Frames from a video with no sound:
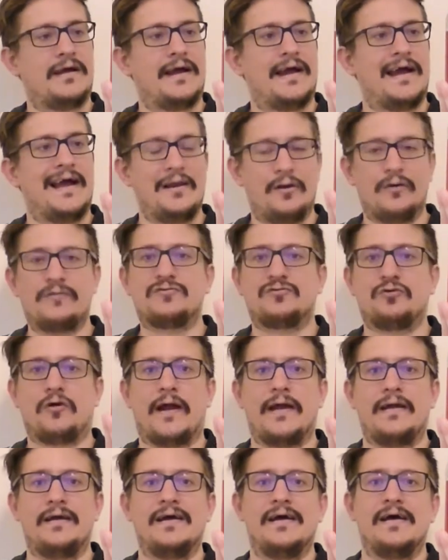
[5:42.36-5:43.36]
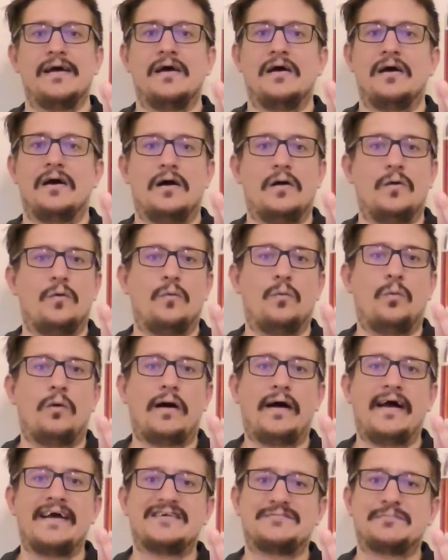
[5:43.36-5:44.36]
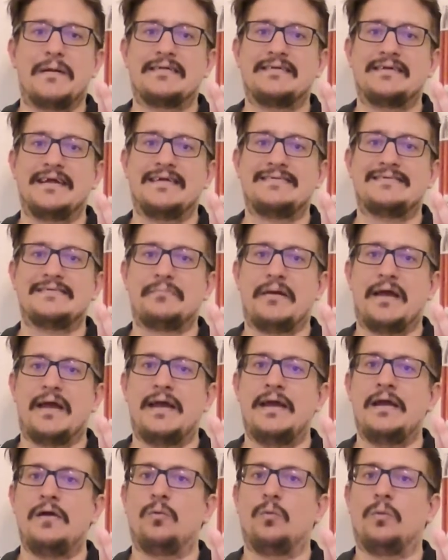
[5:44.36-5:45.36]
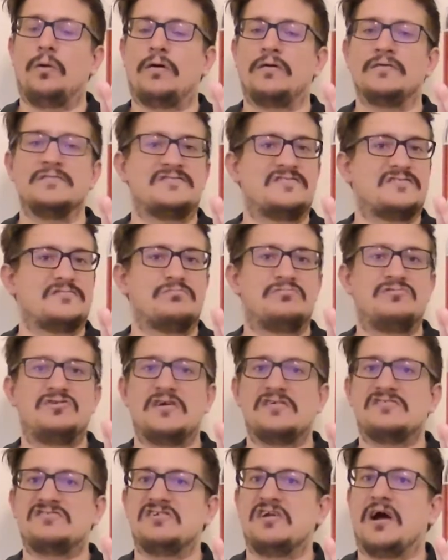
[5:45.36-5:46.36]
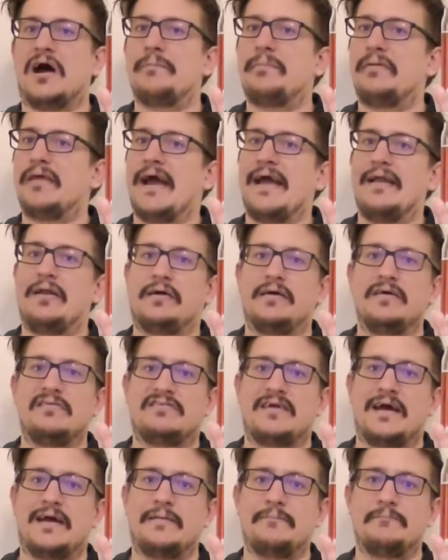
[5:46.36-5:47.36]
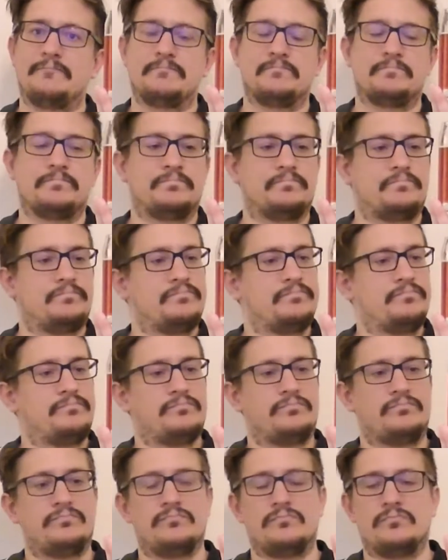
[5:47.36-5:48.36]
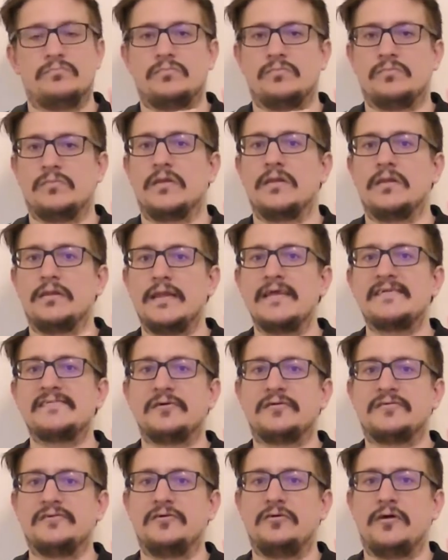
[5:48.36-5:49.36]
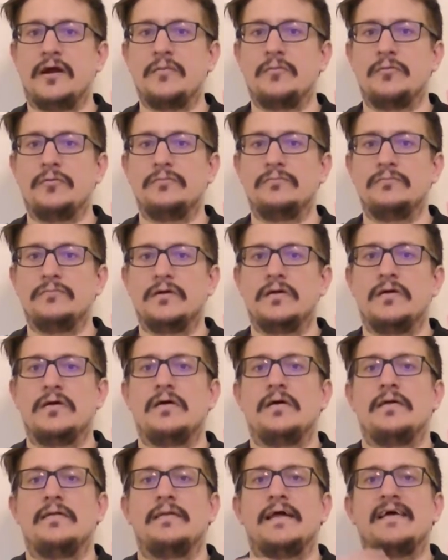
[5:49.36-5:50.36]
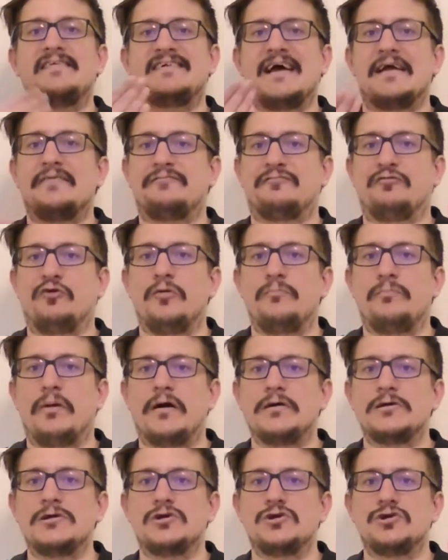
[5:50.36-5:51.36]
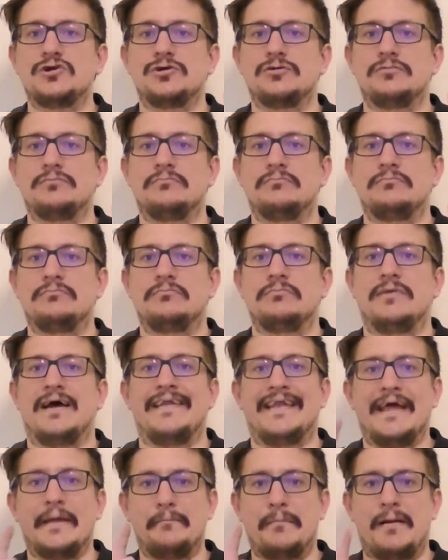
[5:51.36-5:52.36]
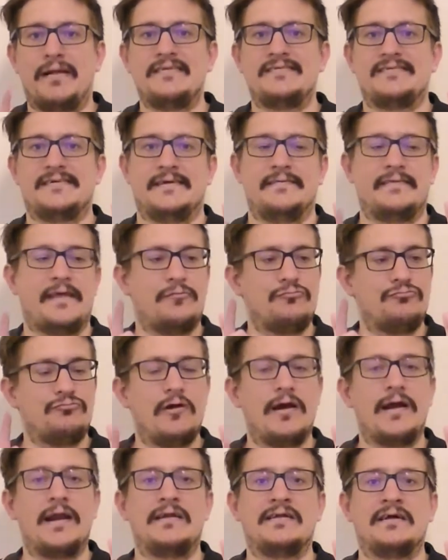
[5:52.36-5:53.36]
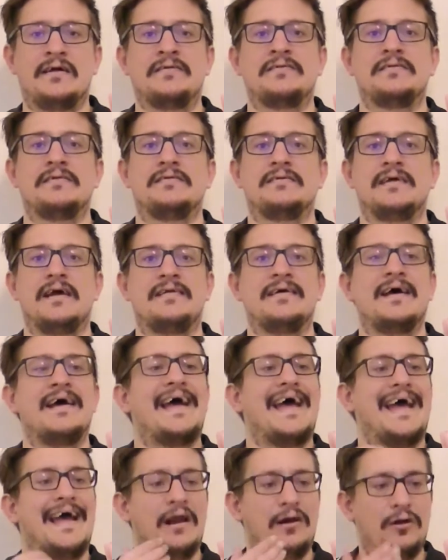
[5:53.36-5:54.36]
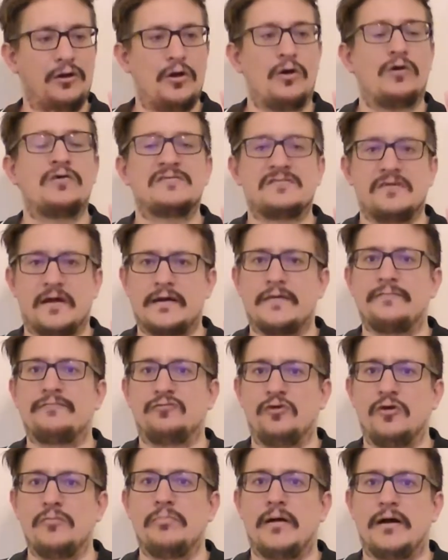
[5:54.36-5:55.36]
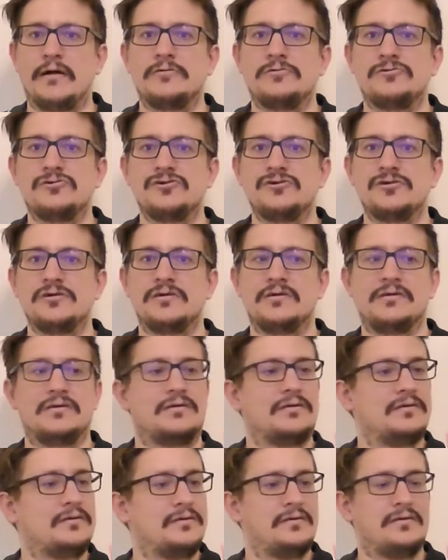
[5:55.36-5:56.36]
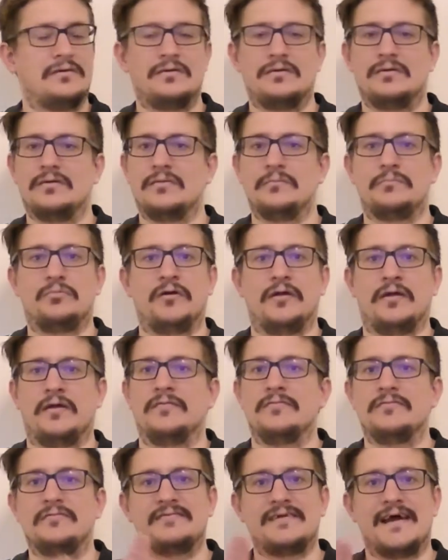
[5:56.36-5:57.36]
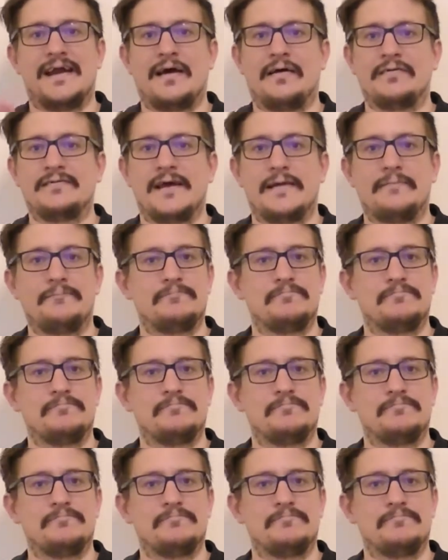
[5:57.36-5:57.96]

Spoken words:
It looks great. What I expected it to be was just an IPA looking thing. This looks incredible. They said fruit punch, and they meant it. They really did. It looks like a fruit punch. Brilliant, 10 out of 10.